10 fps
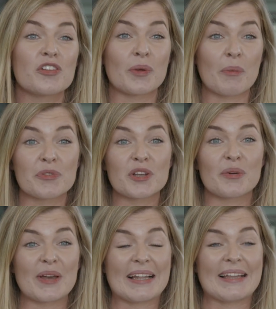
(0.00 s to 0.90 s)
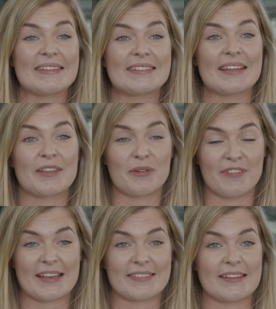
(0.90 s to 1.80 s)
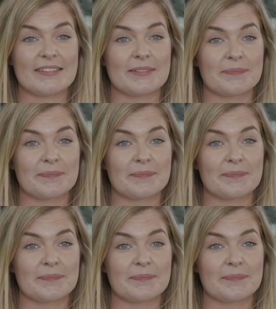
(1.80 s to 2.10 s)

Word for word: So we want to create a list that reflects this.